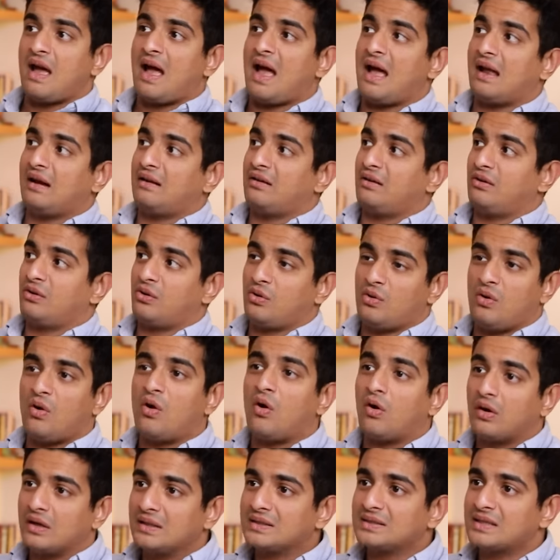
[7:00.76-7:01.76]
And,
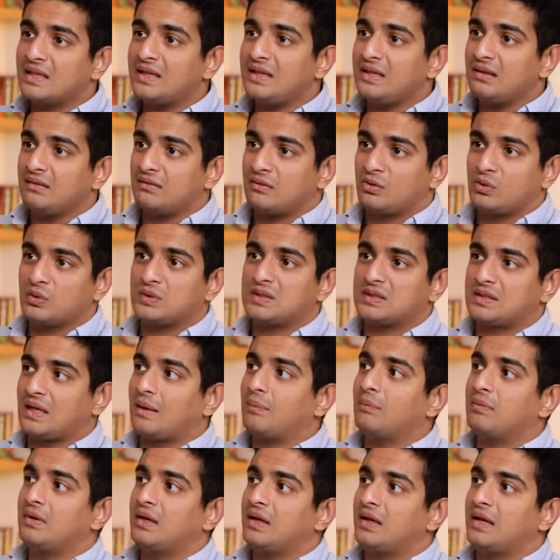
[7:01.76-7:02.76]
honestly, to
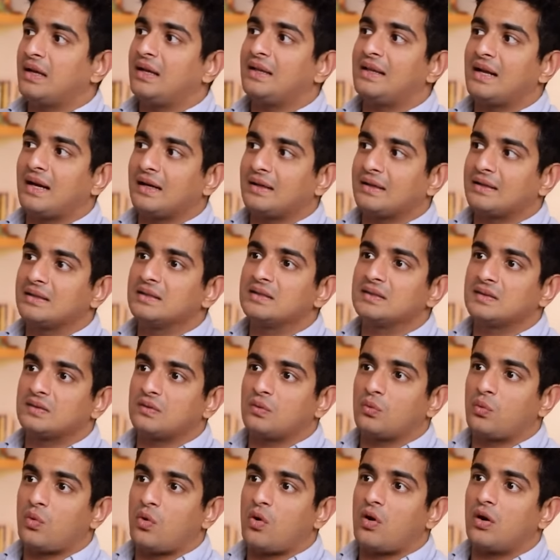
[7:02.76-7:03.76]
some degree, that is
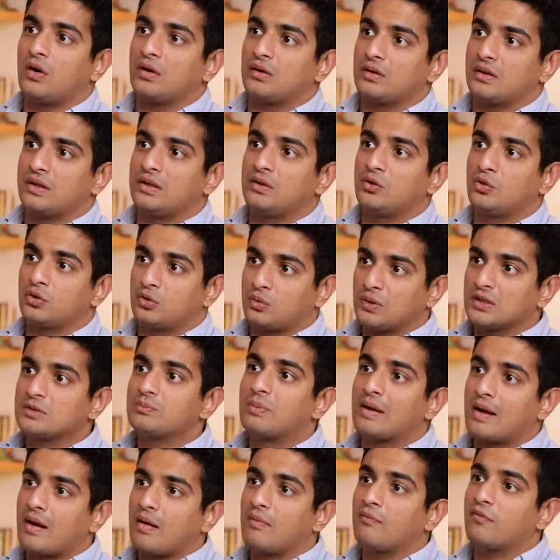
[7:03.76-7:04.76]
what Hindutva has
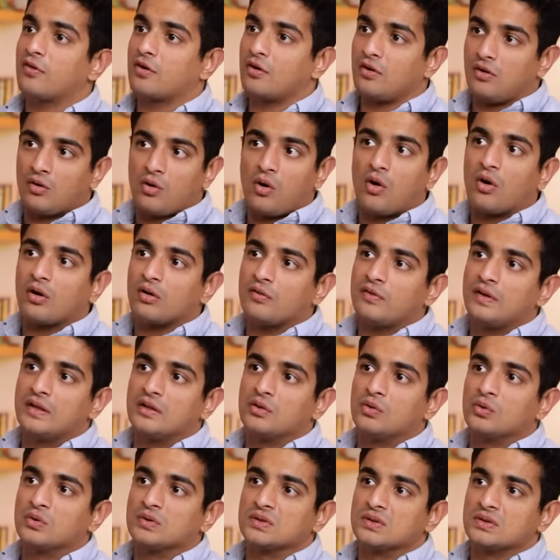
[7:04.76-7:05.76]
become for a lot of
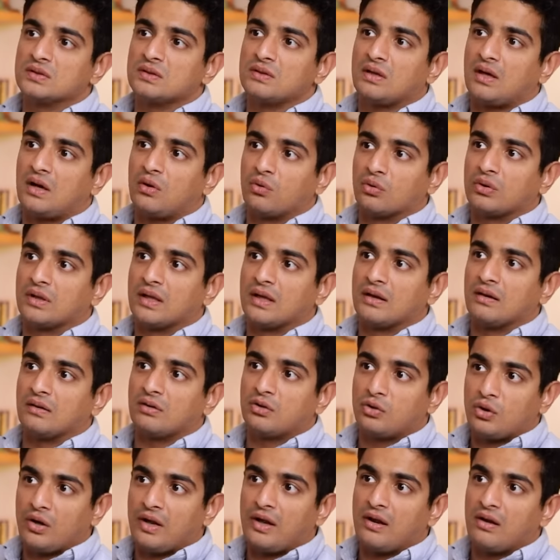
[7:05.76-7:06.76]
Hindus out there
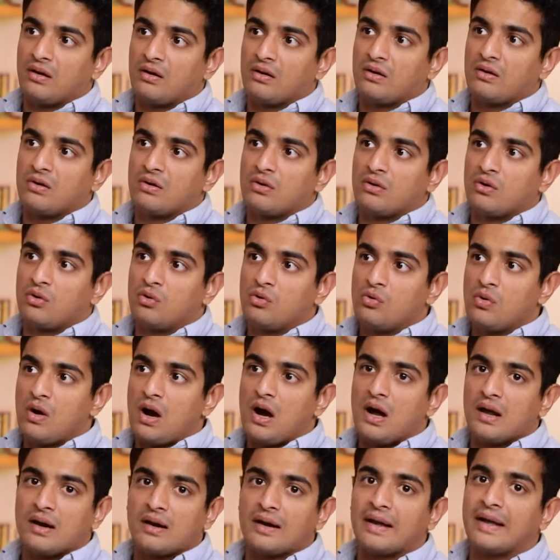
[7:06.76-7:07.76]
today who
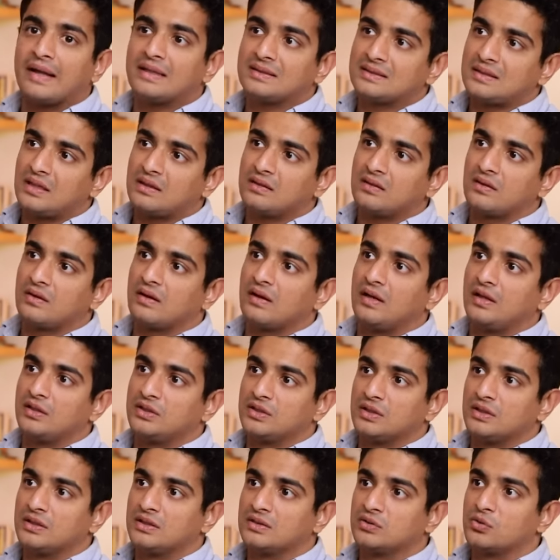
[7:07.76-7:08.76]
are against other
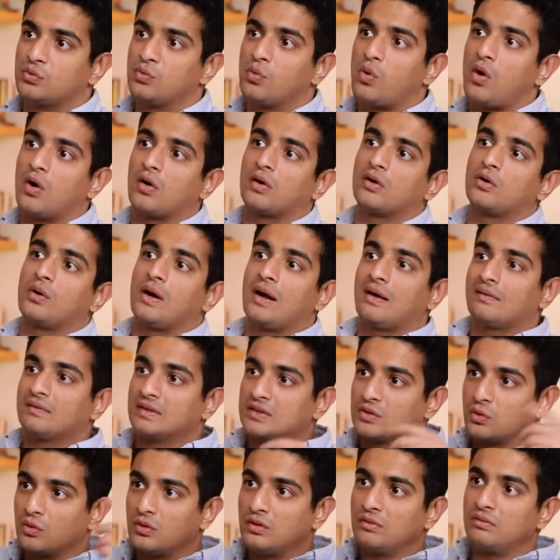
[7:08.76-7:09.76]
religions, who want to have
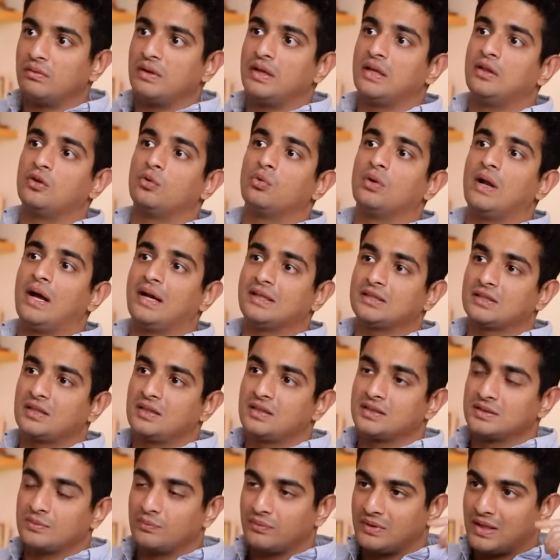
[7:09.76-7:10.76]
this whole Hindu
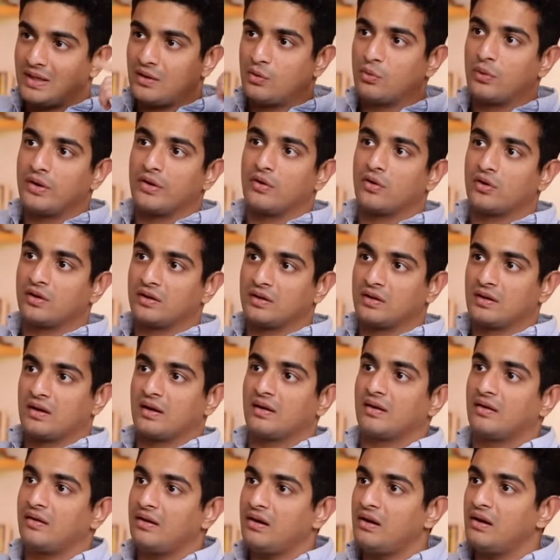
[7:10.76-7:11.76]
nationalism thing going on in the
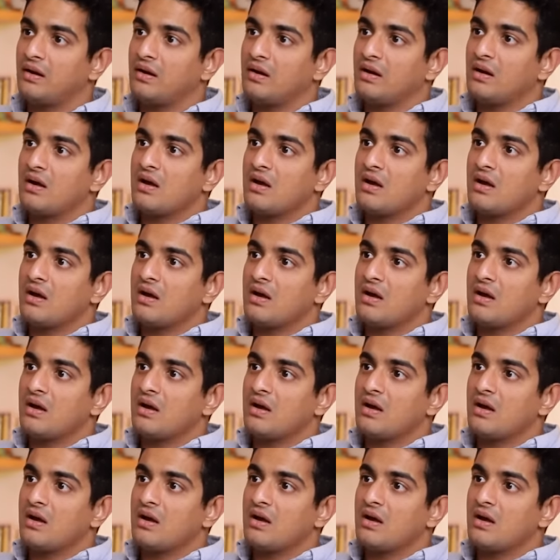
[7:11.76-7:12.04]
country.